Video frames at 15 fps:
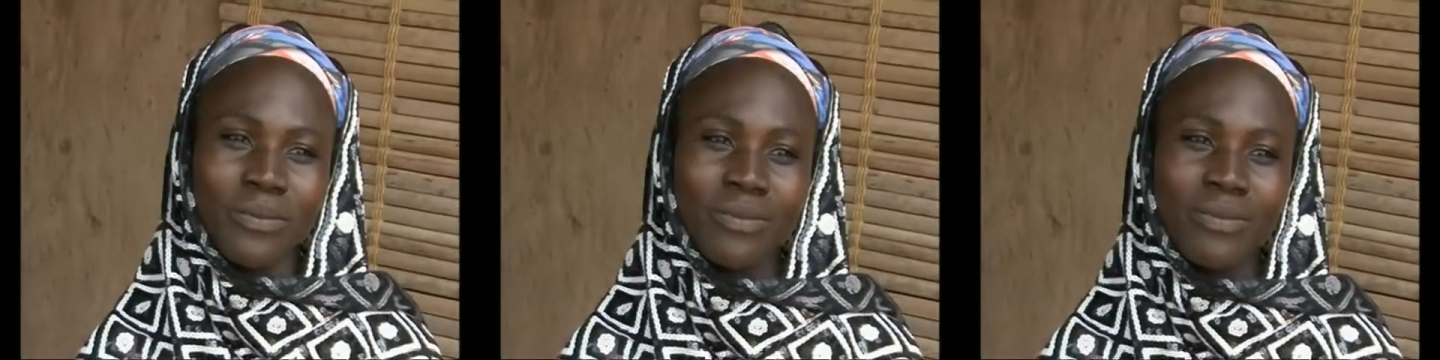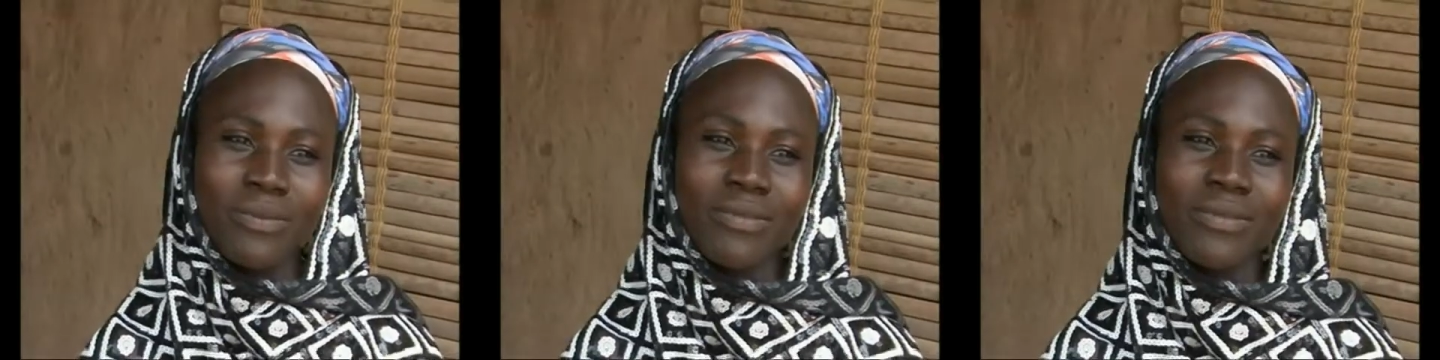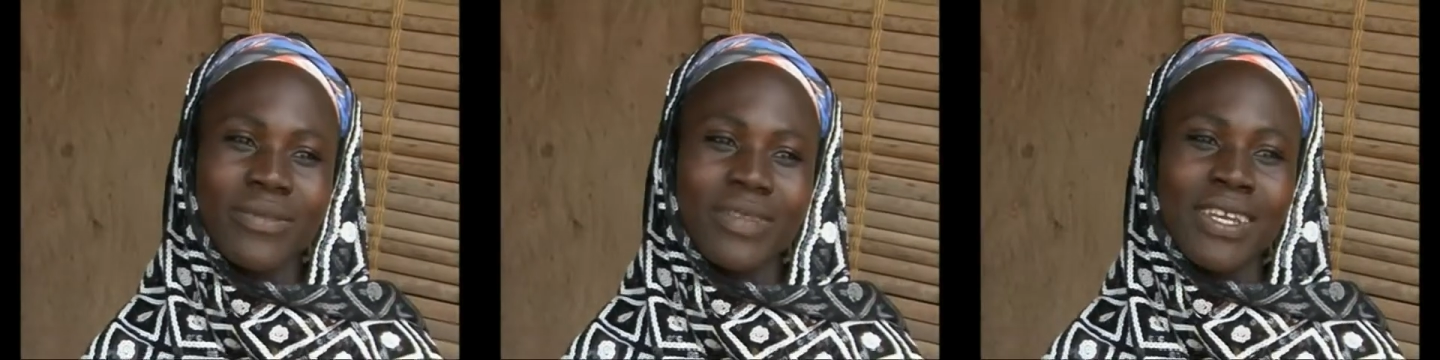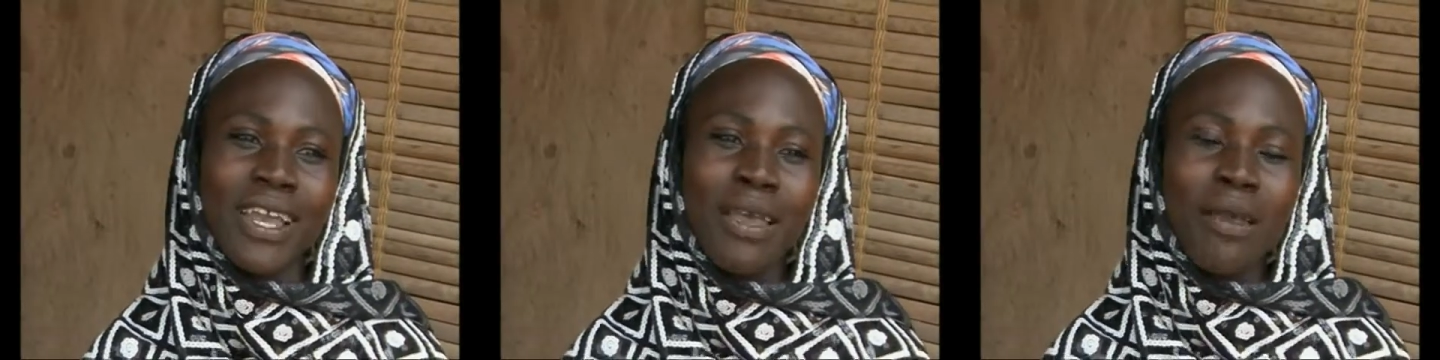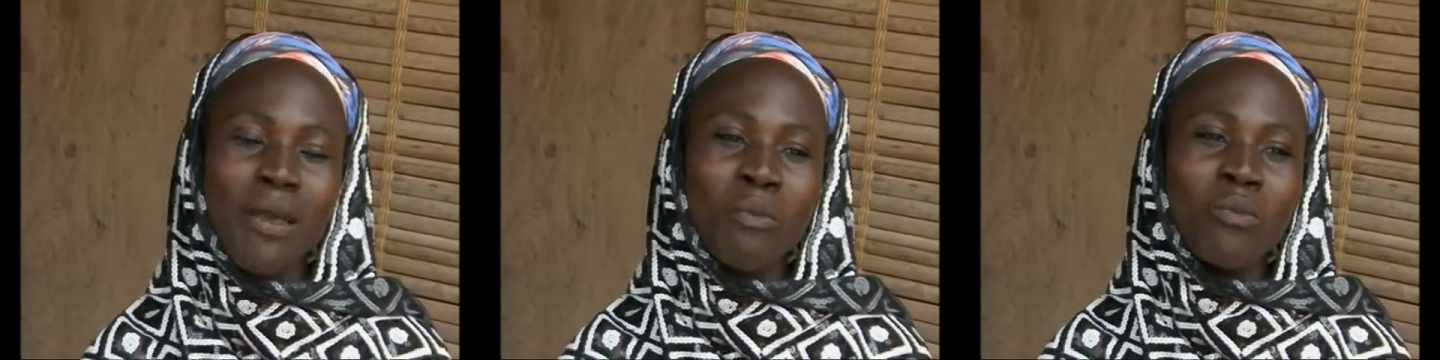The child,
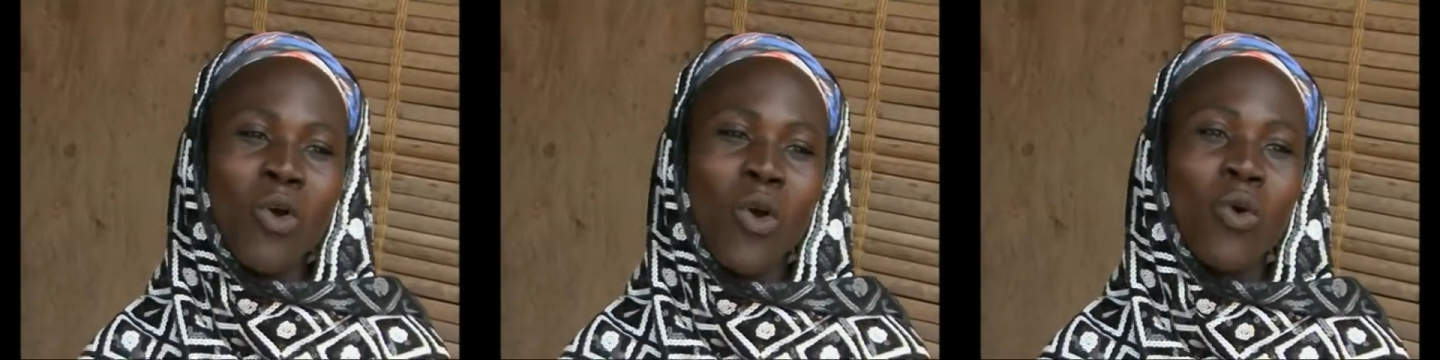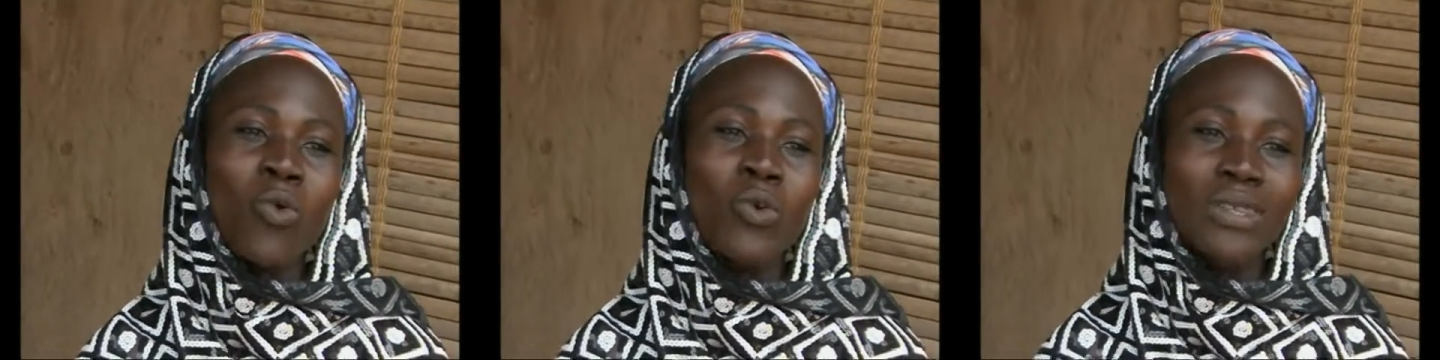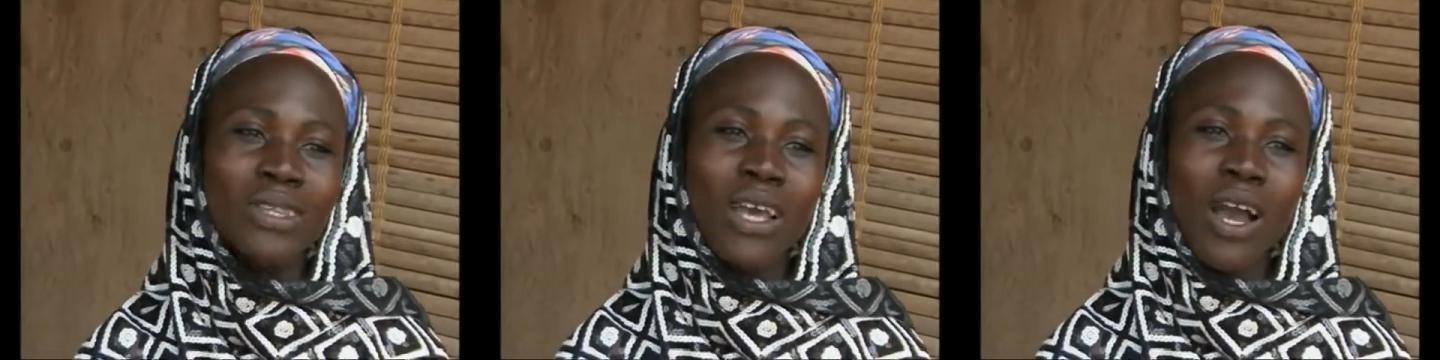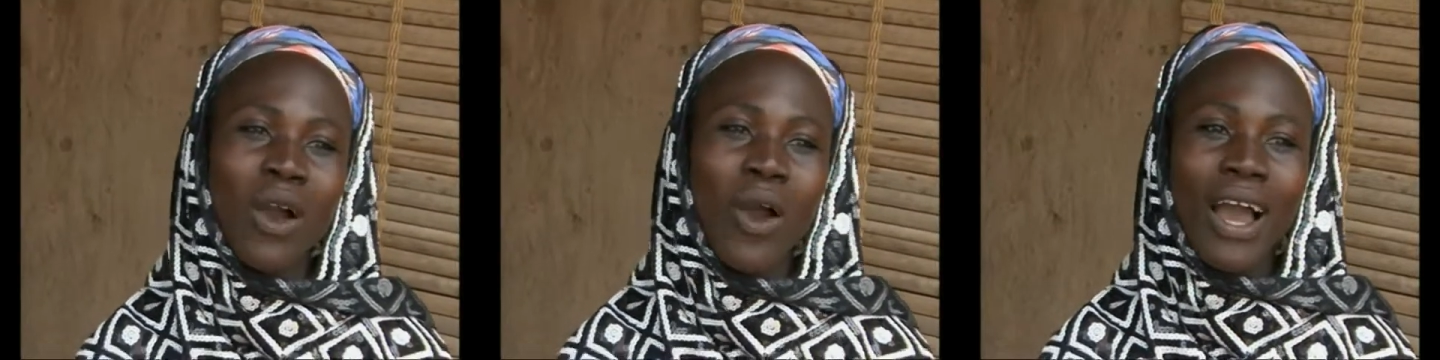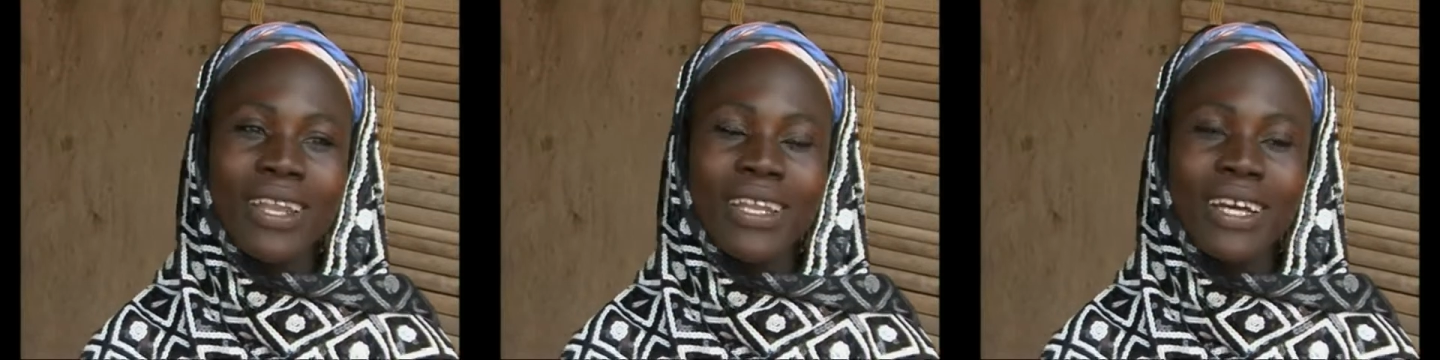however, was
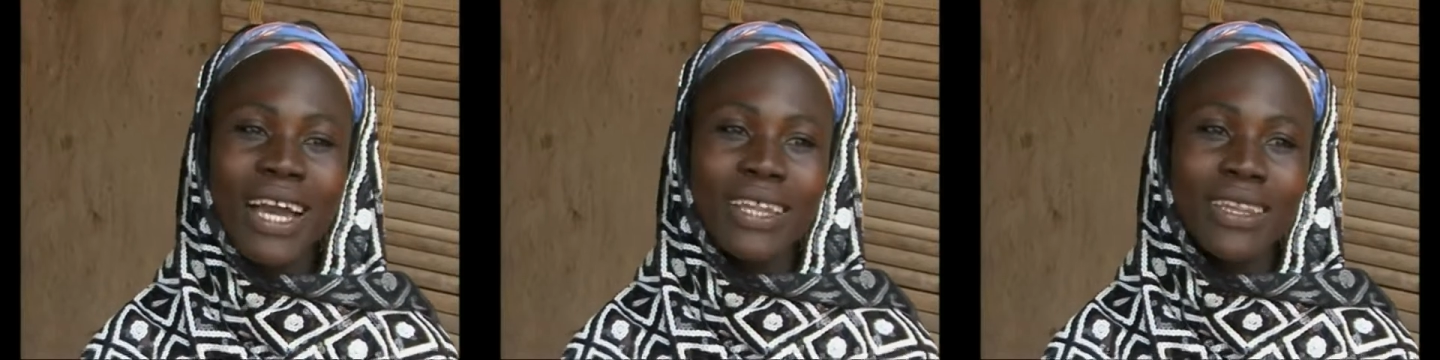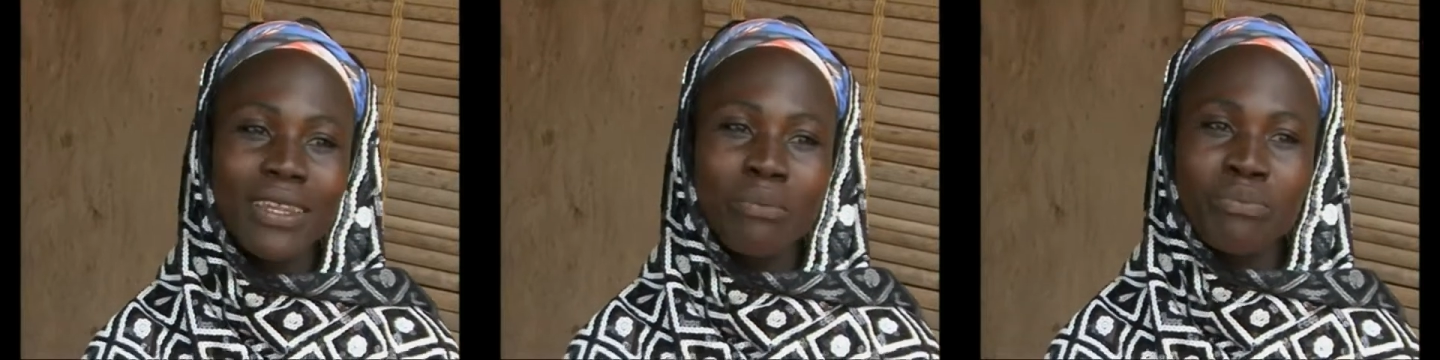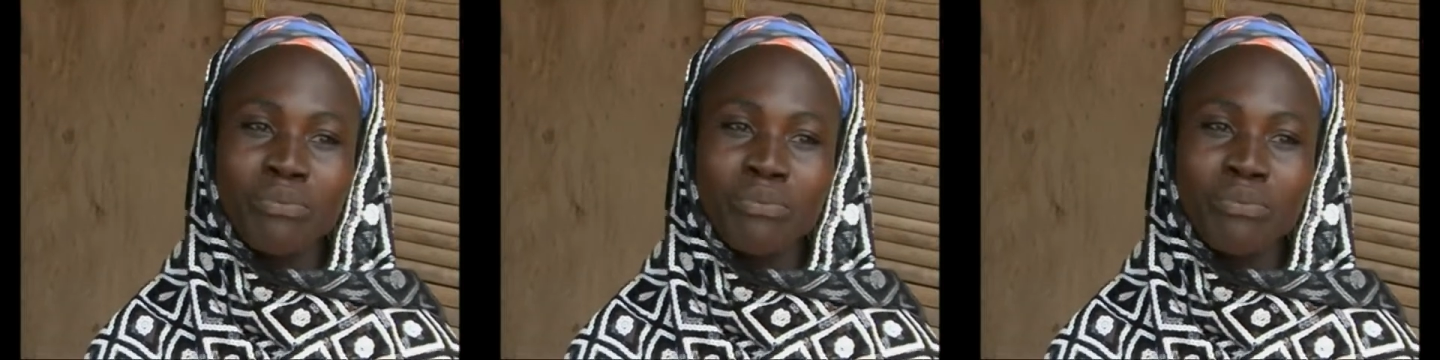not crying,